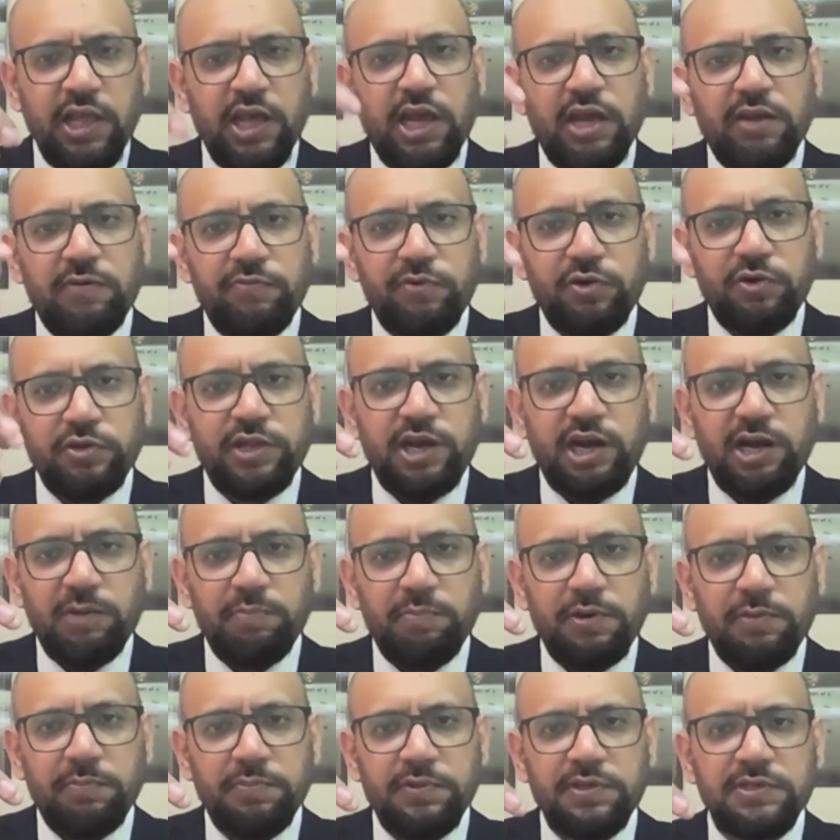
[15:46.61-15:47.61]
And for that
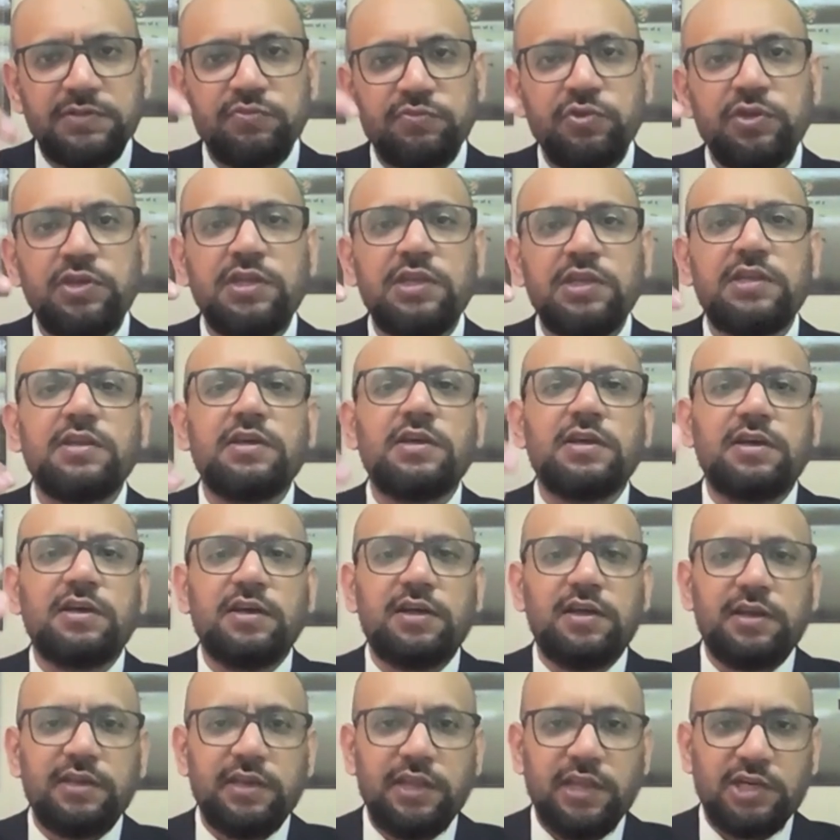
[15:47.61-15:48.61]
purpose, we need
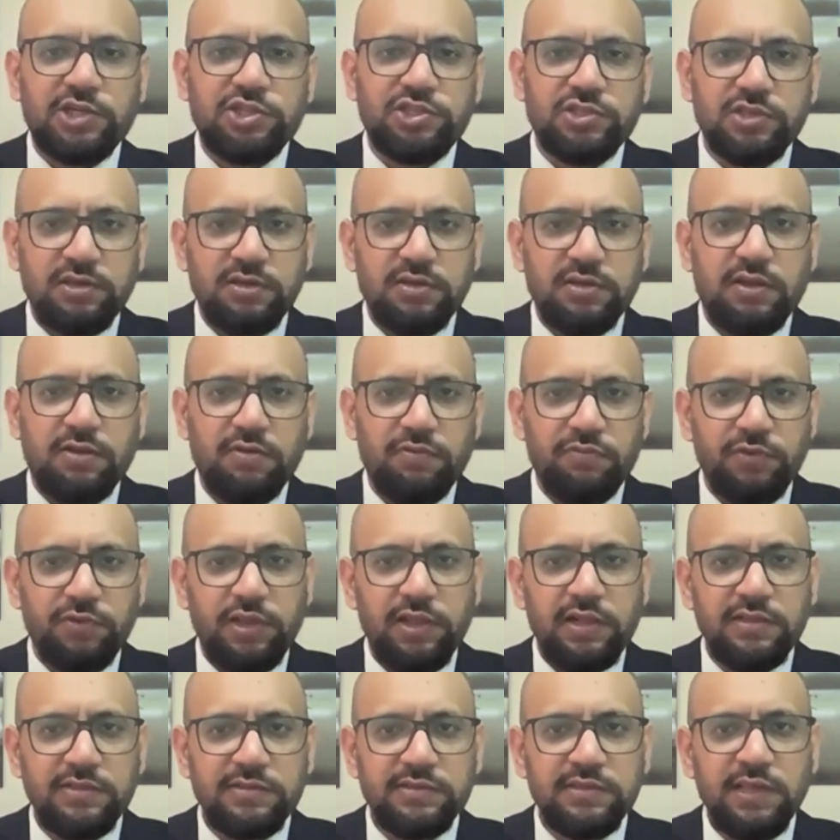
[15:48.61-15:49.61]
reaction
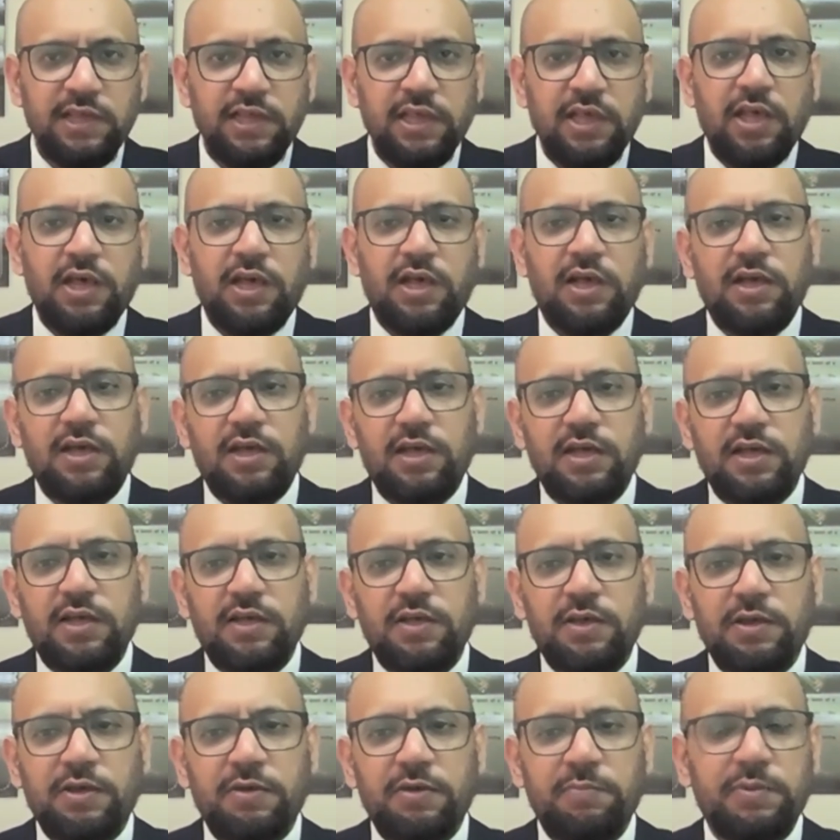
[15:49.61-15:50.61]
wheels,
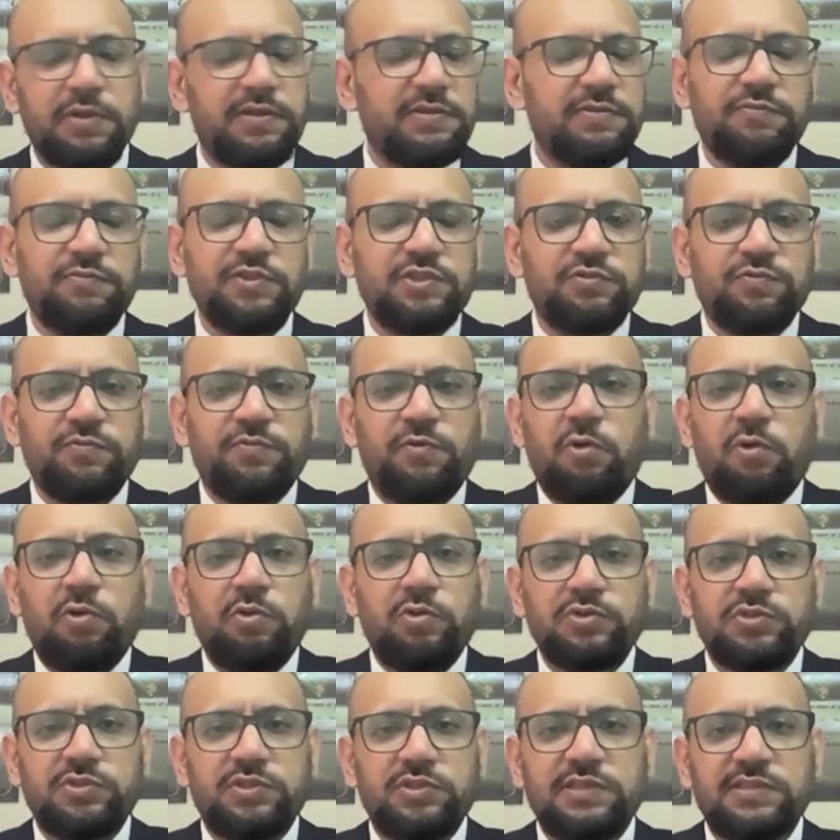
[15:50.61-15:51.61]
by which
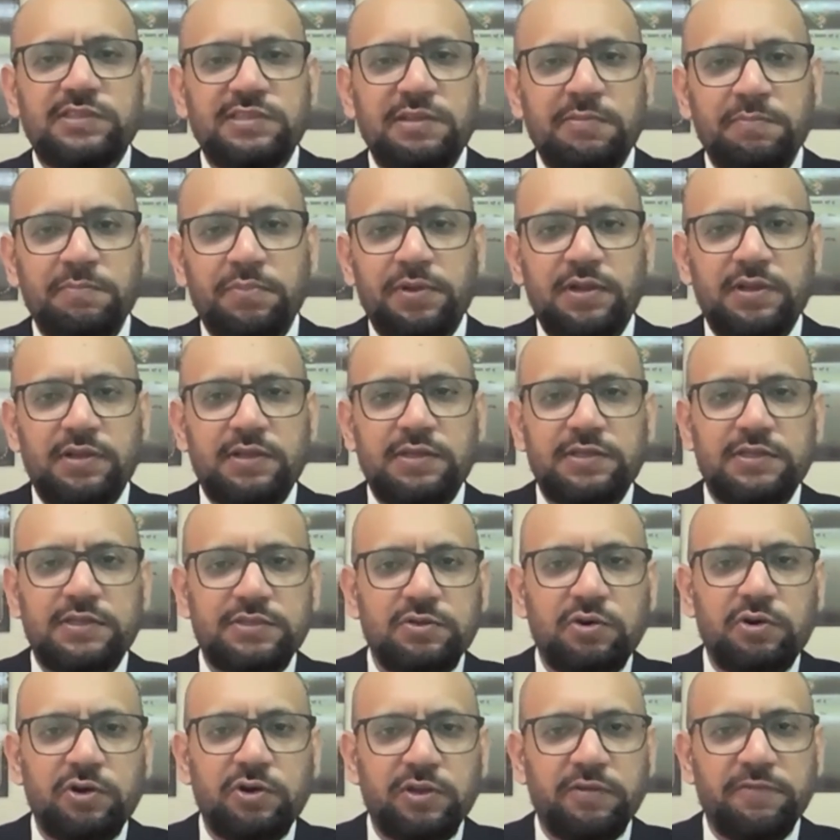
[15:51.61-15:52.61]
follows the simple
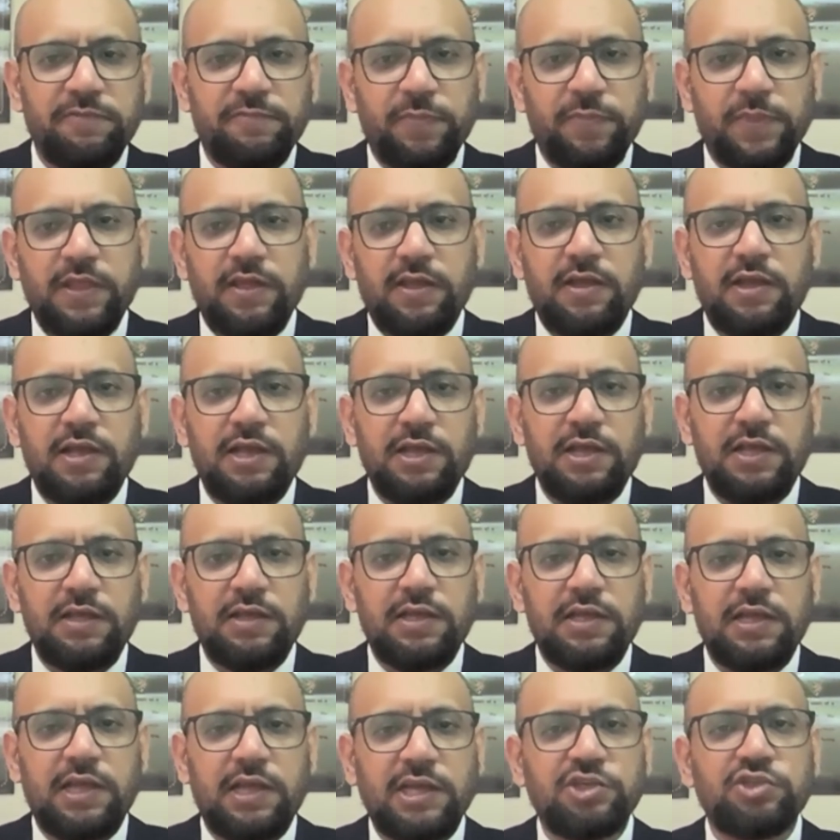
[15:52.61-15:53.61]
sort of
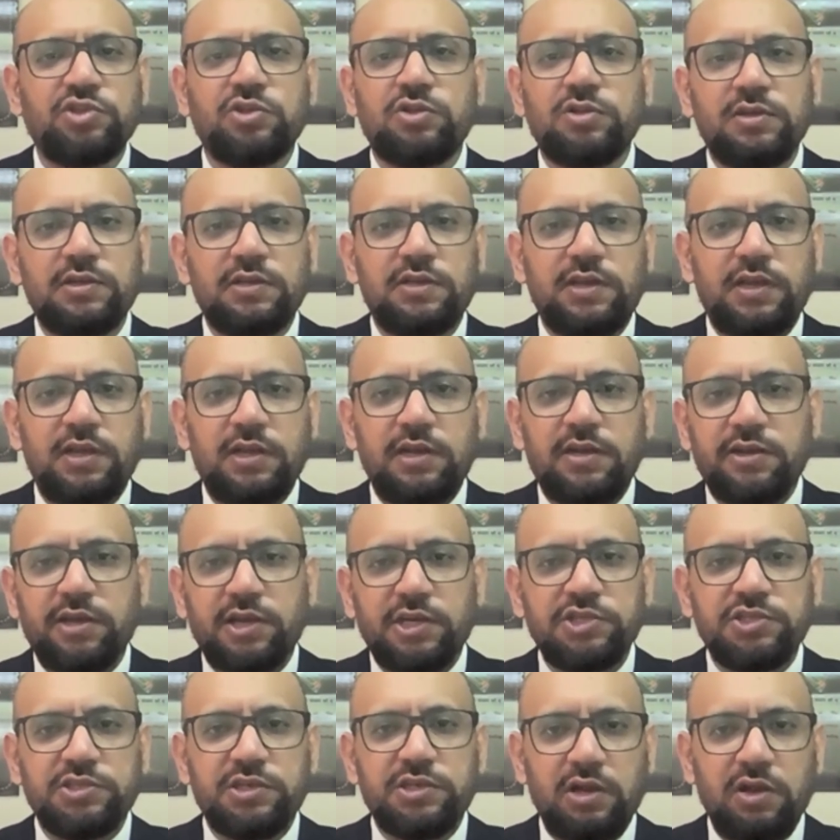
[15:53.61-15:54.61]
action and
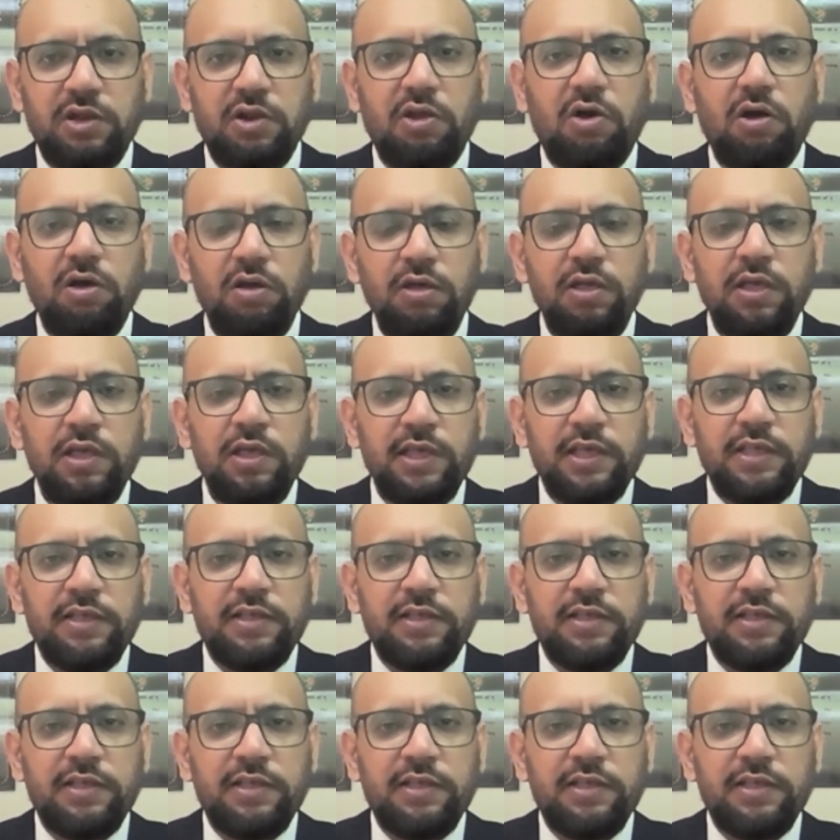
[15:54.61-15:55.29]
reaction law.